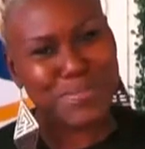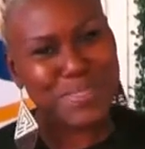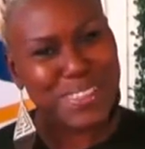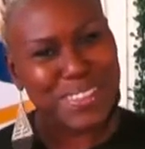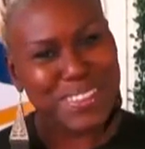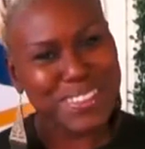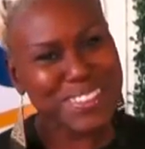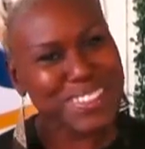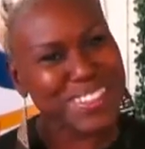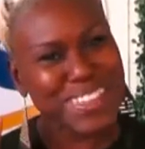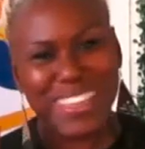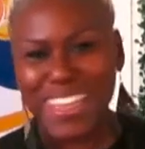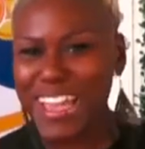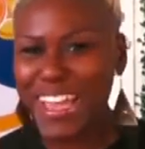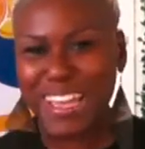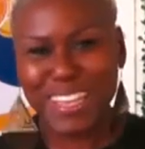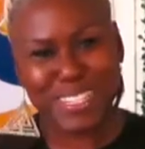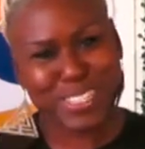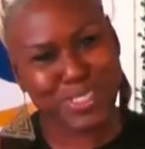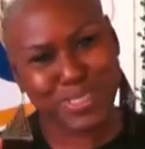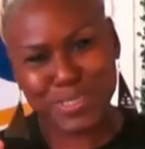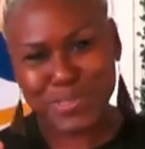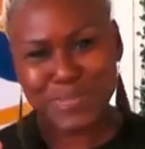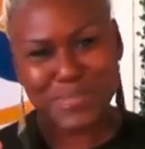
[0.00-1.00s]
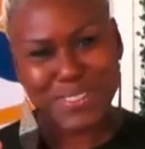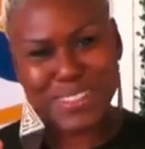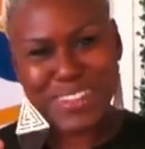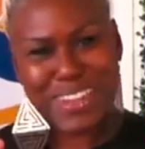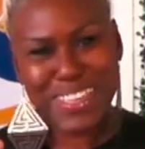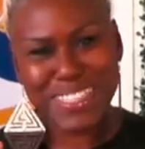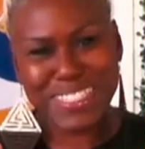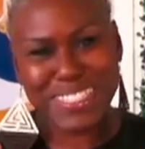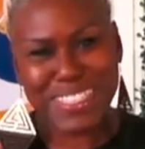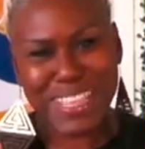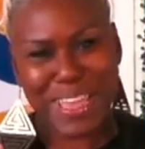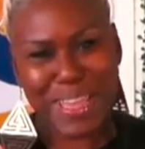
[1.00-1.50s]
me. She can't trick me
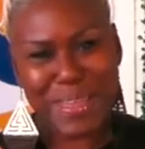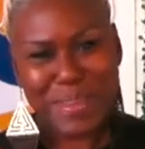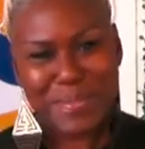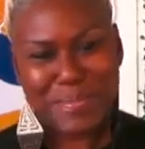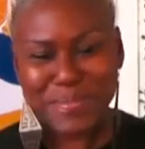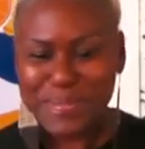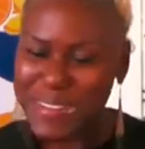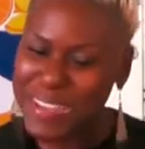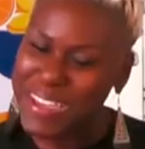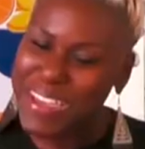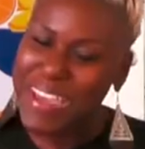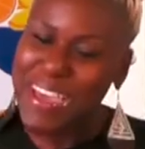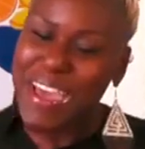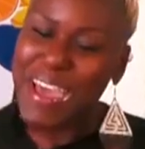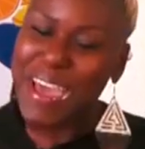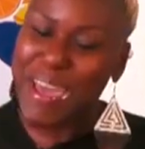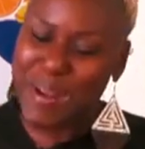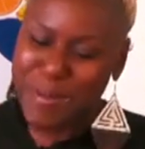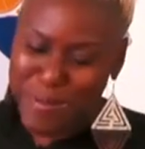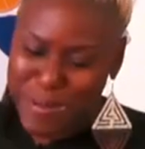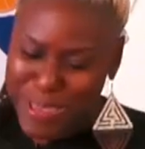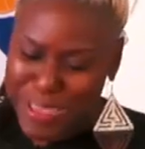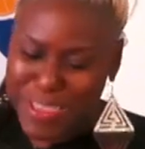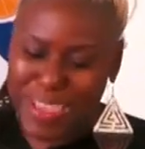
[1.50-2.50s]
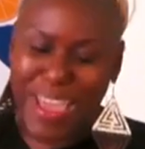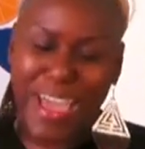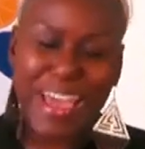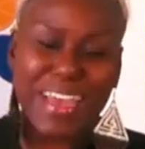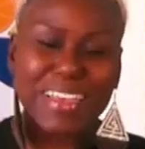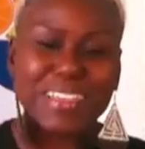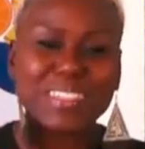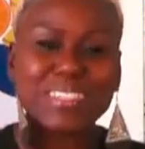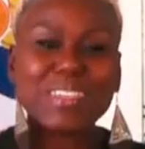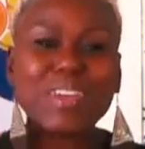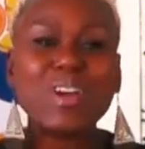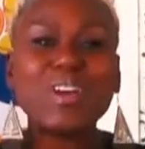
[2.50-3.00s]
next time. Anyway,
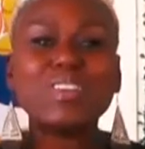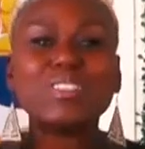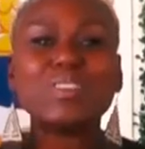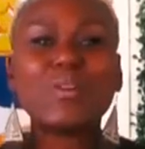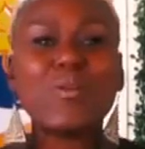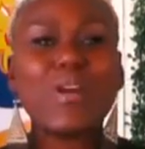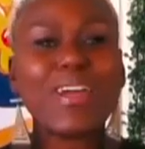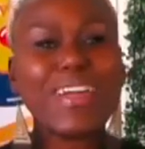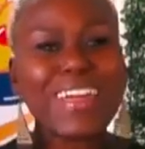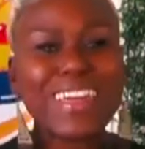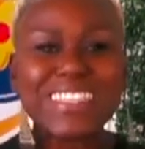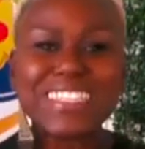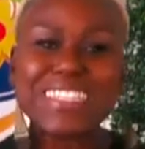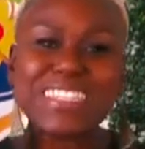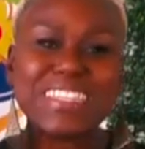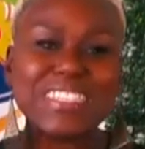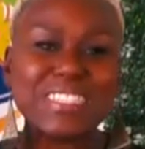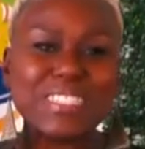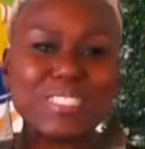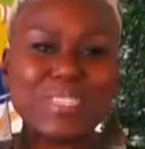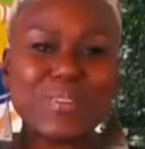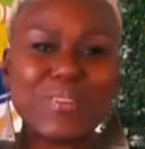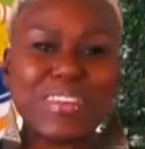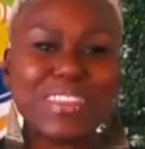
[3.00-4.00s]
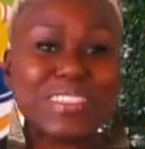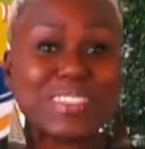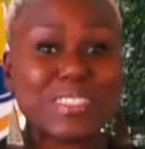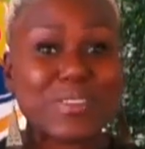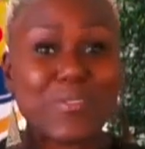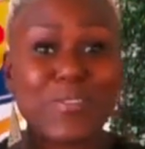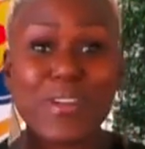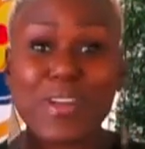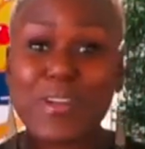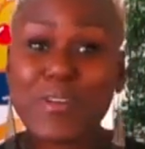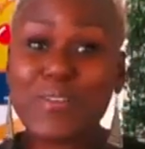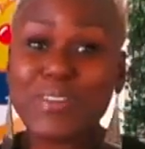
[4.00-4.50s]
guys, so we're getting into it. So
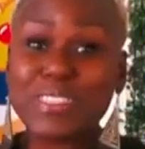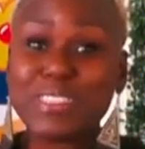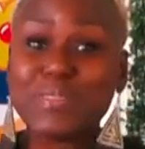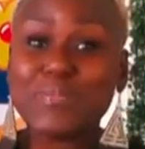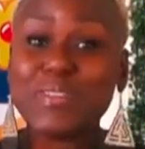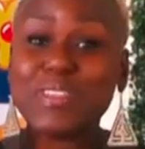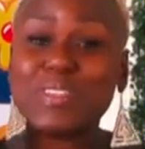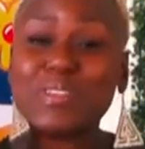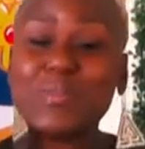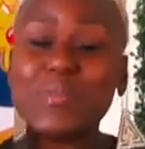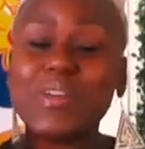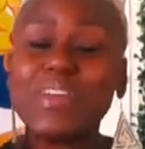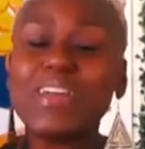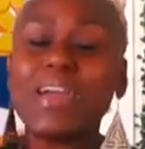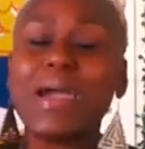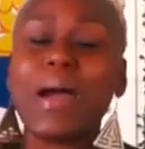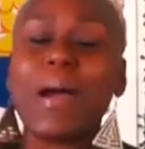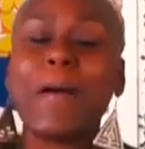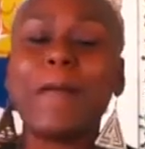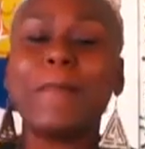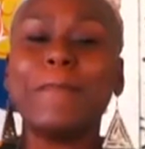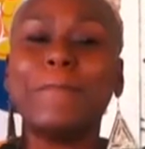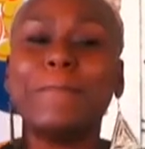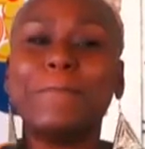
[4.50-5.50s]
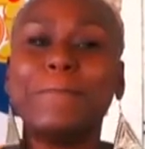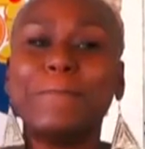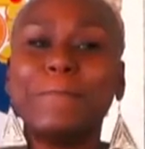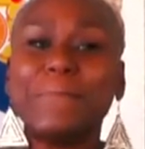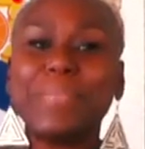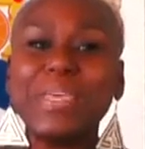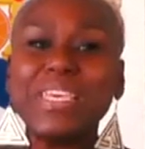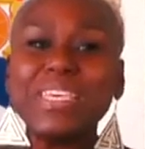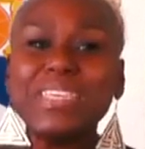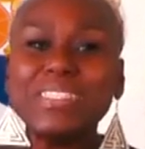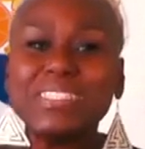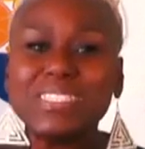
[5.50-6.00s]
we're going to be doing a
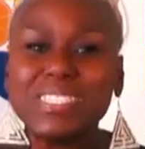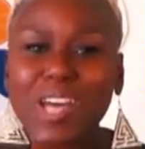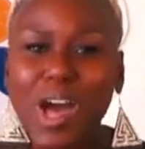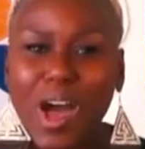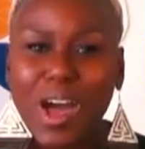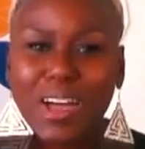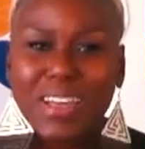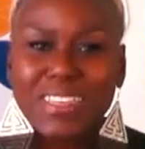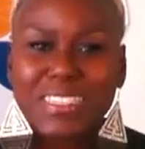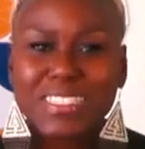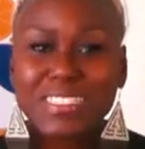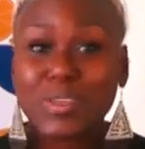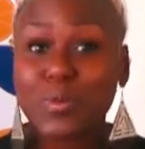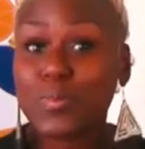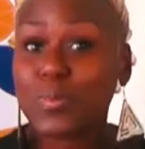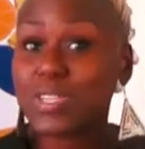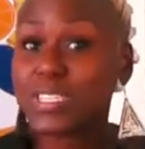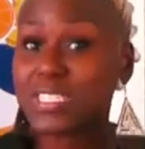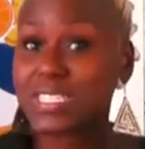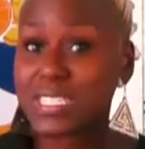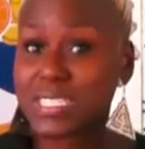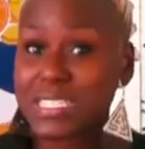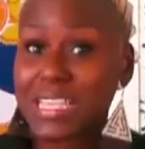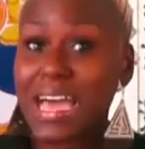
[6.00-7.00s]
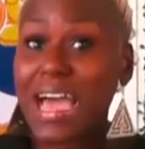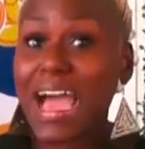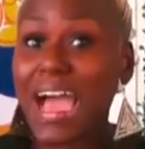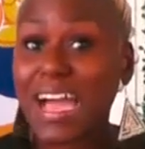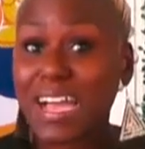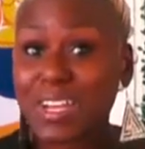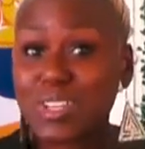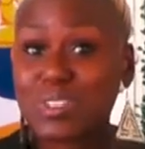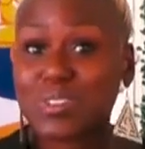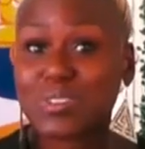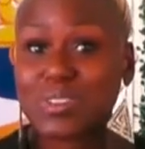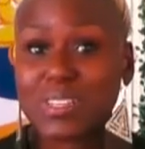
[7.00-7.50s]
Detox, which is
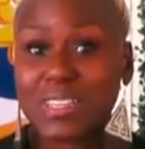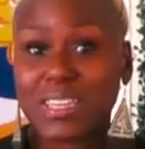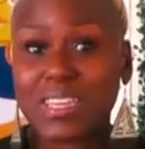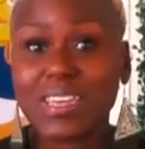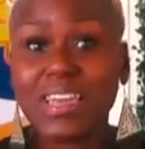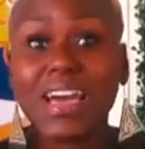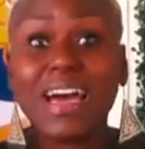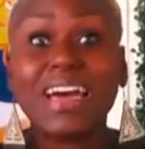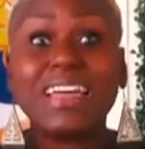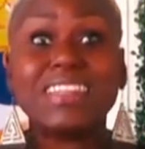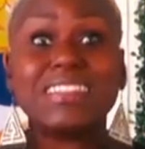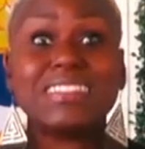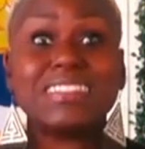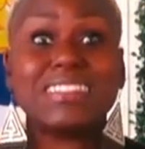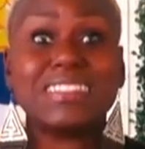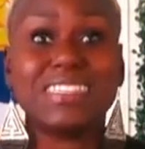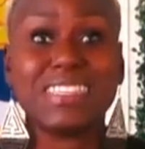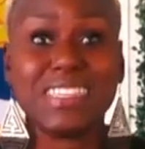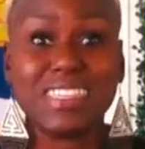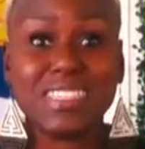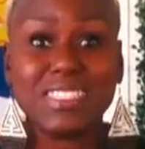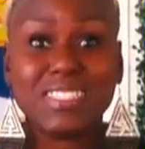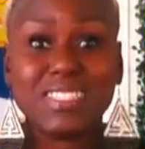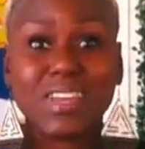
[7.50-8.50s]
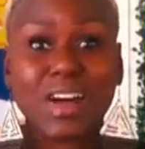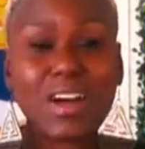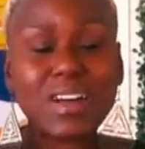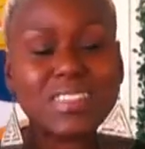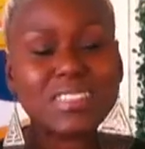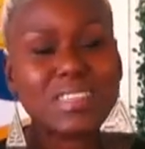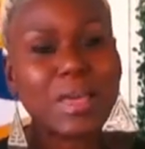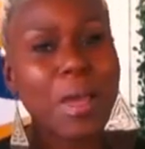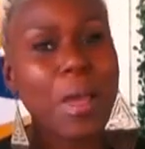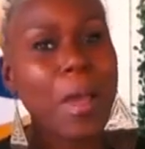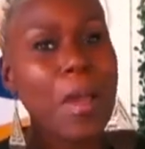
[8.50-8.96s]
actually a detox,